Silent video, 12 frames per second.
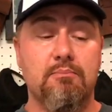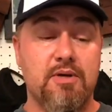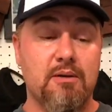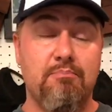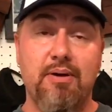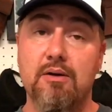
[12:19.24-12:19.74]

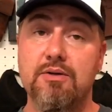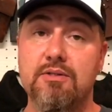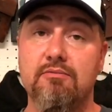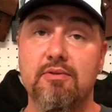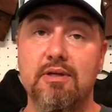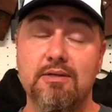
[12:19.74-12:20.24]

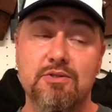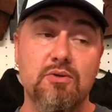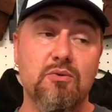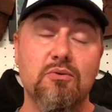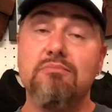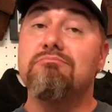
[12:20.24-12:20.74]
comparatively
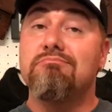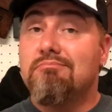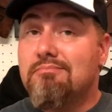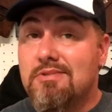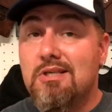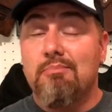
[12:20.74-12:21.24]
to
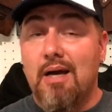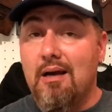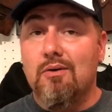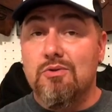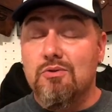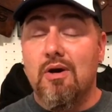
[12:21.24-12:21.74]

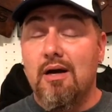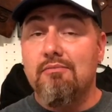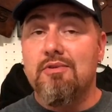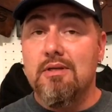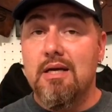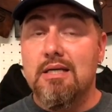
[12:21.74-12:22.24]

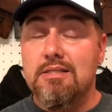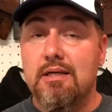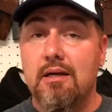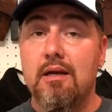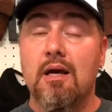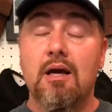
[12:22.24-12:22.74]
tobacco-derived
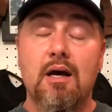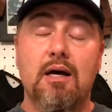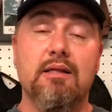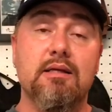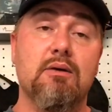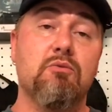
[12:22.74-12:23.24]
nicotine. I
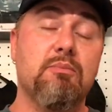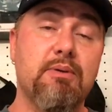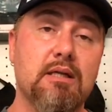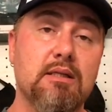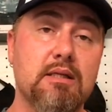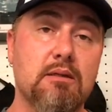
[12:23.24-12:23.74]
think that would
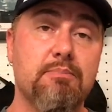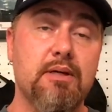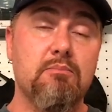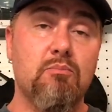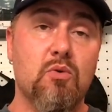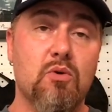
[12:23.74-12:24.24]
be a little
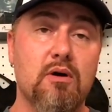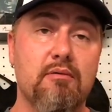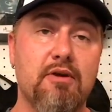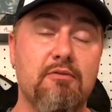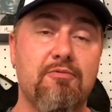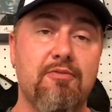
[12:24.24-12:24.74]
bit more
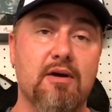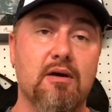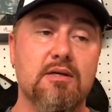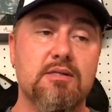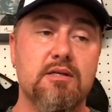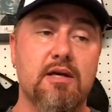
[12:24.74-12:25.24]
of a fair
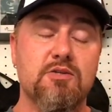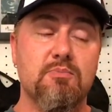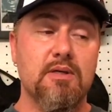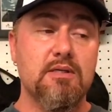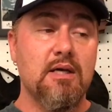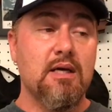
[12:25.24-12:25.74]

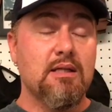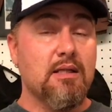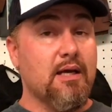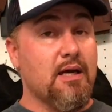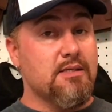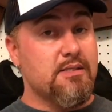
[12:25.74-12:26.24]
assessment.
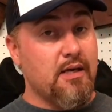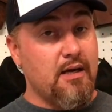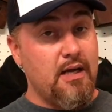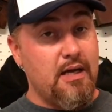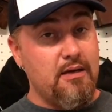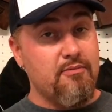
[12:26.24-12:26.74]
Like I said, I
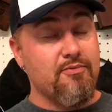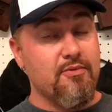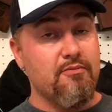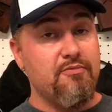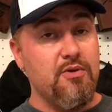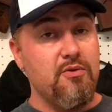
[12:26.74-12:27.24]
have
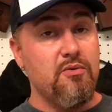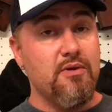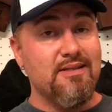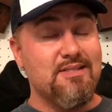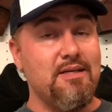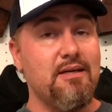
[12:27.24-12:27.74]

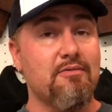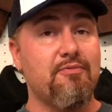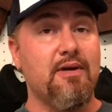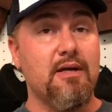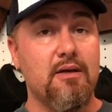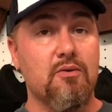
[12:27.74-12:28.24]
reviewed
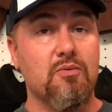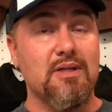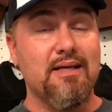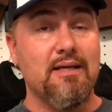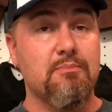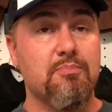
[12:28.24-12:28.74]

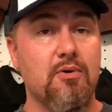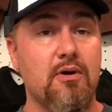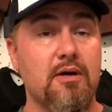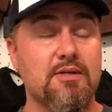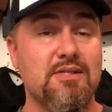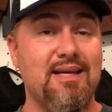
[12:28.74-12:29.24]
TFN-related
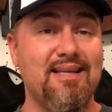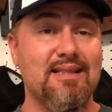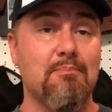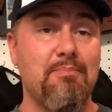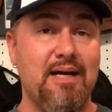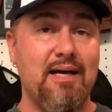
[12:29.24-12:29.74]
products in
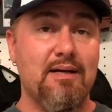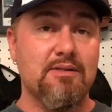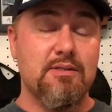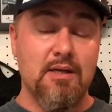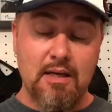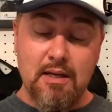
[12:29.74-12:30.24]
the
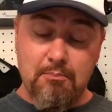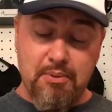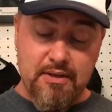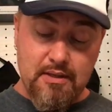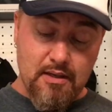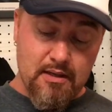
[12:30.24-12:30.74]
past,
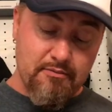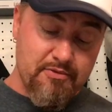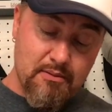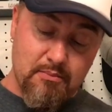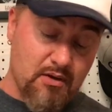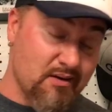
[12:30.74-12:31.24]
but none of
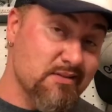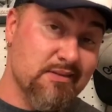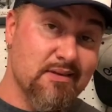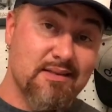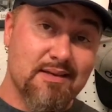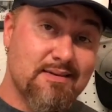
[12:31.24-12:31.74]
them,
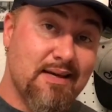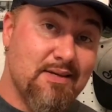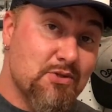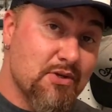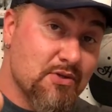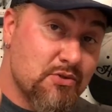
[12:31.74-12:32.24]
honestly, that
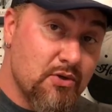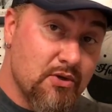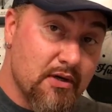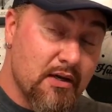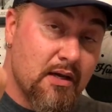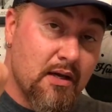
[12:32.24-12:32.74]
tasted as
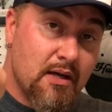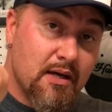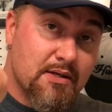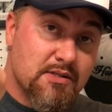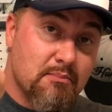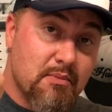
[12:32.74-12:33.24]
good
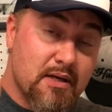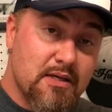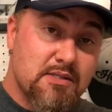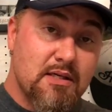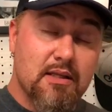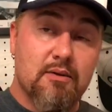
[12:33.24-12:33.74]
as the
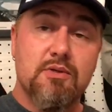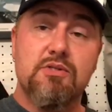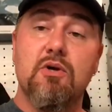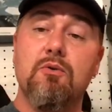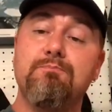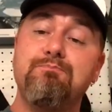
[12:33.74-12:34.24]
Monday's e-liquid.
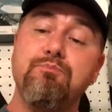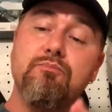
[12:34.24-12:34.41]
So